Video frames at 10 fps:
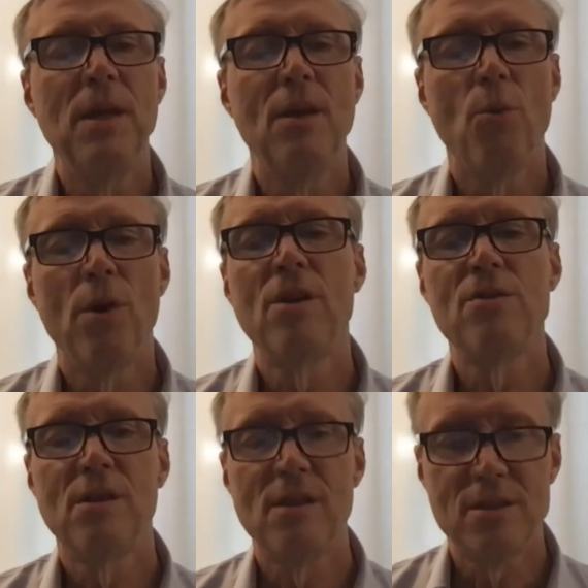
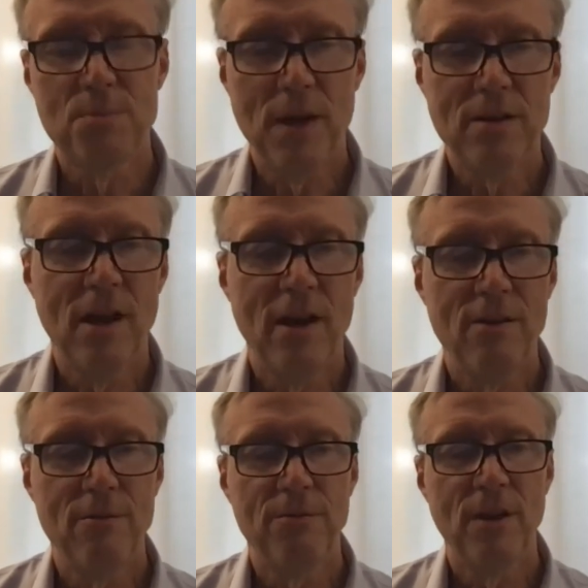Workers will expect
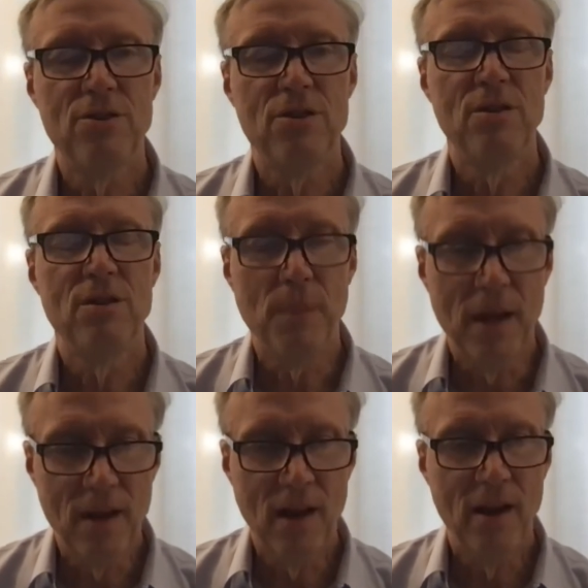higher inflation,
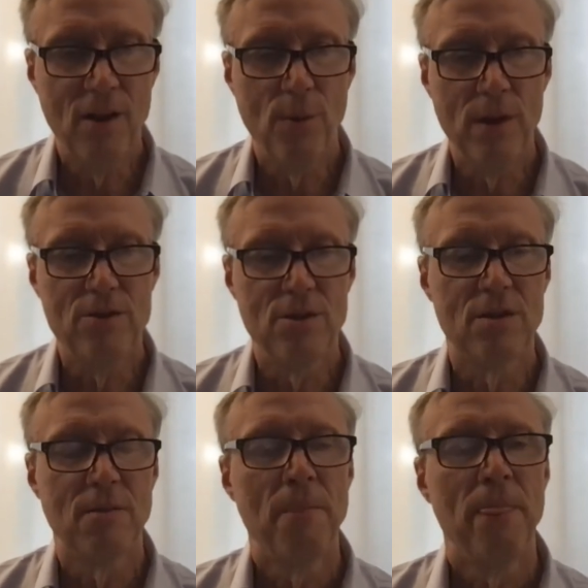demand higher wages.